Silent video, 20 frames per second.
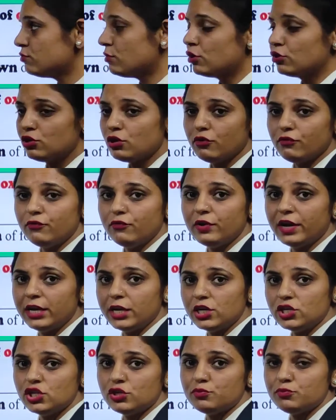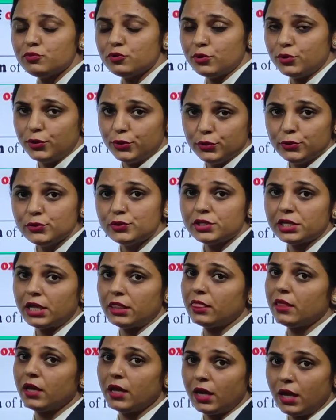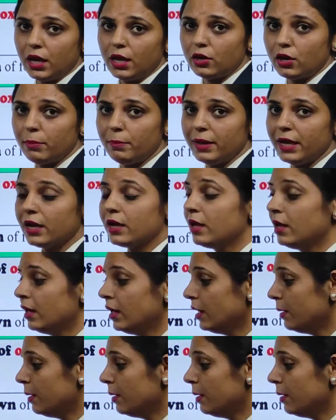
amount of energy produced in the aerobic,